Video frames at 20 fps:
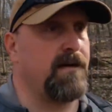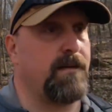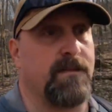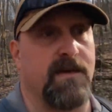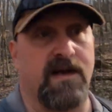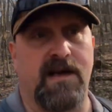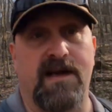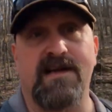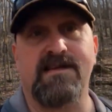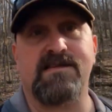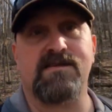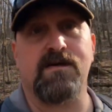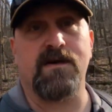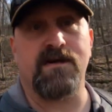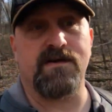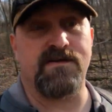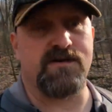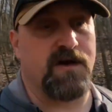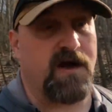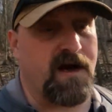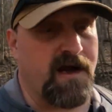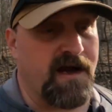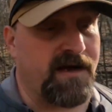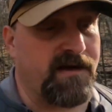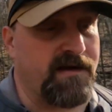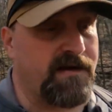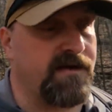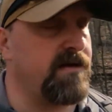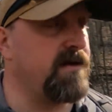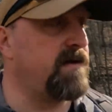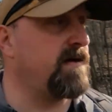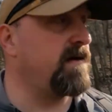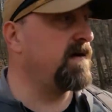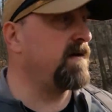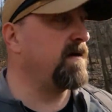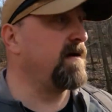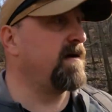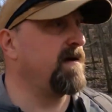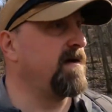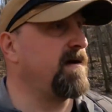But he's going to try.
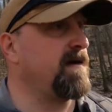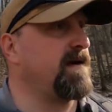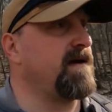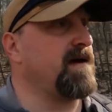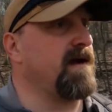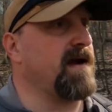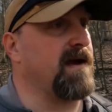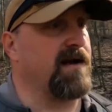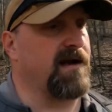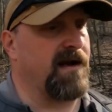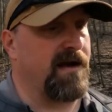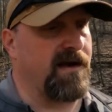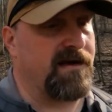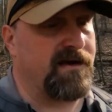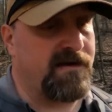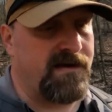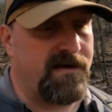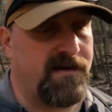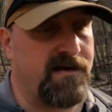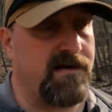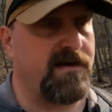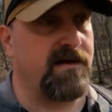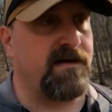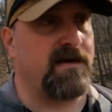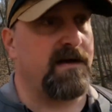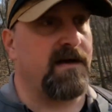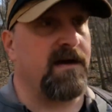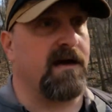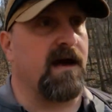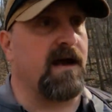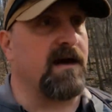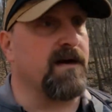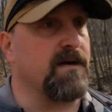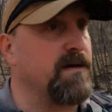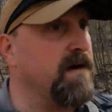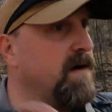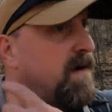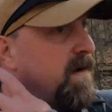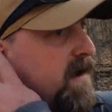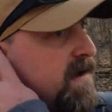And I don't know,